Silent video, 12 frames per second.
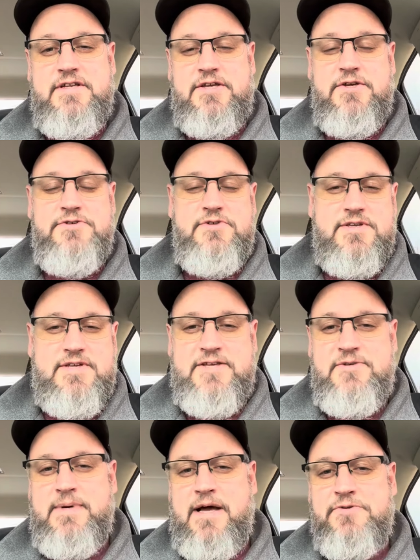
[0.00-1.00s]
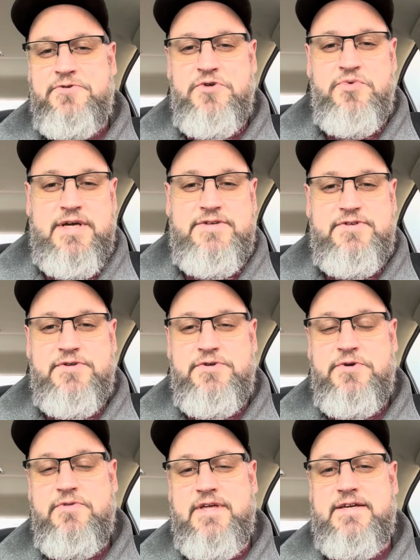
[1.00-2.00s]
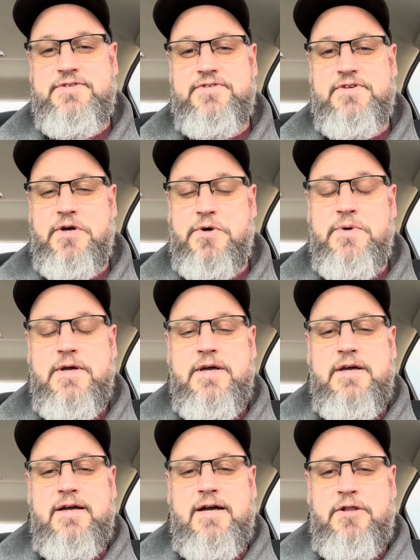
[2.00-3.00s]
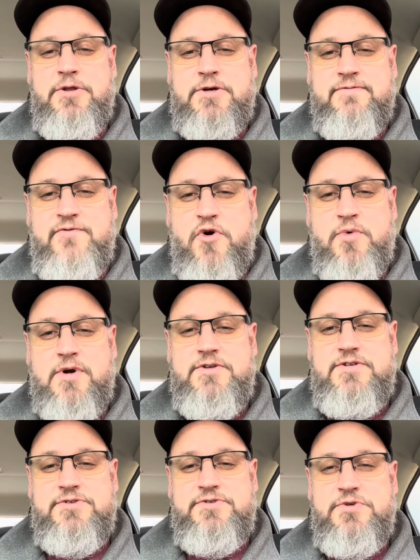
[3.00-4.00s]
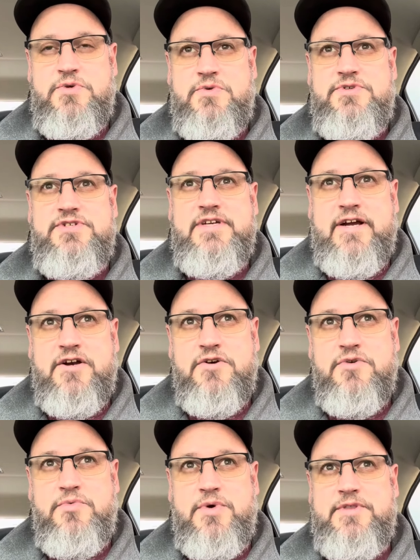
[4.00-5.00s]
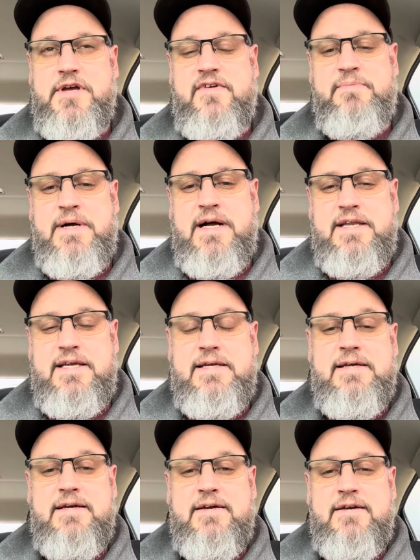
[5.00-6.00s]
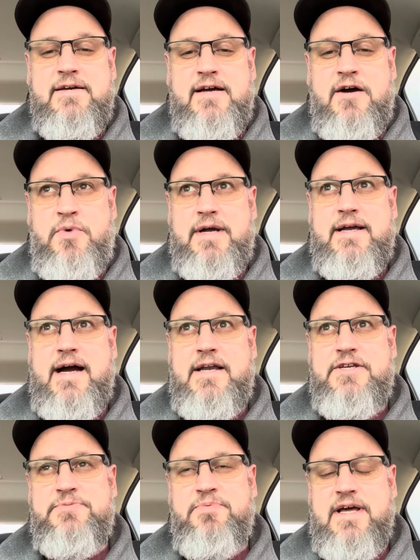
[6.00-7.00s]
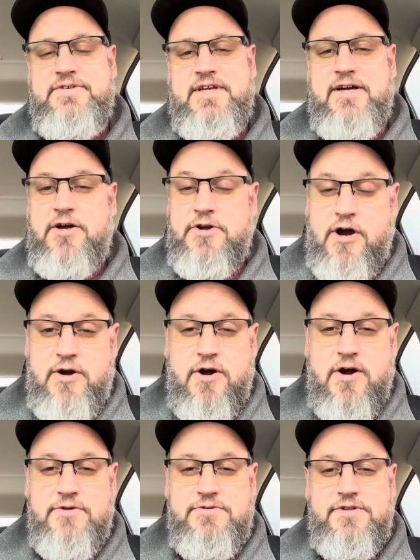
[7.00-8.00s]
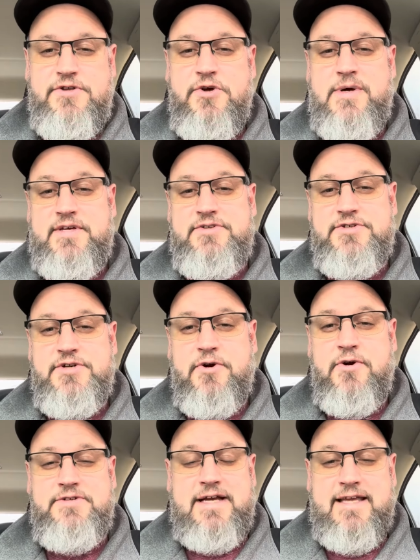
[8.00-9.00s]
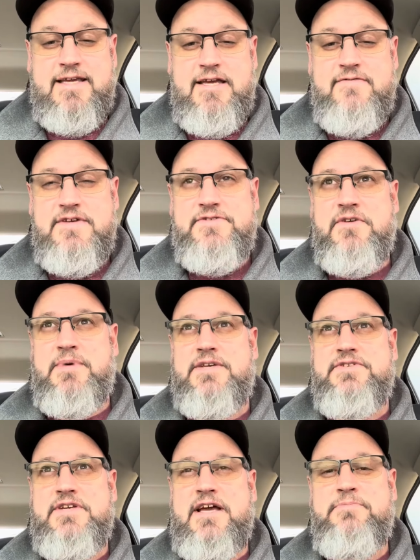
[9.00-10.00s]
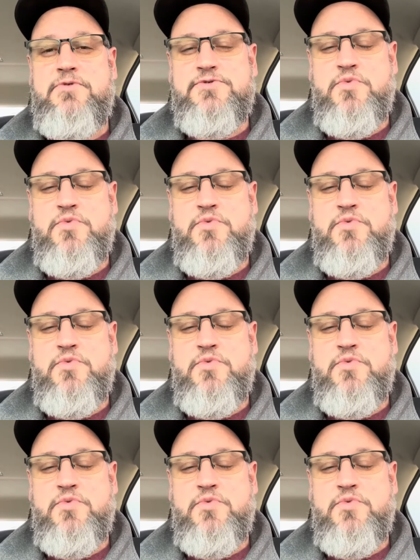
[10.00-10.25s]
It usually takes about 2 weeks to do these. So looking forward just to share with everybody what God is placing on our heart to do as a church. I can give you some examples.